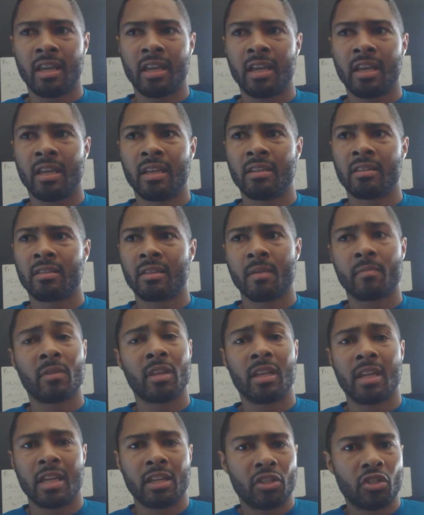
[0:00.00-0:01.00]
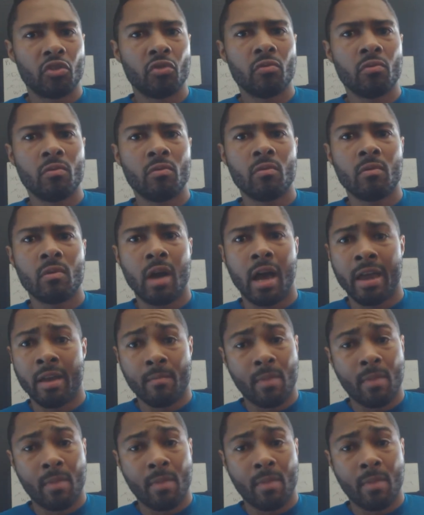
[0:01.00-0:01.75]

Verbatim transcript: it is something that you,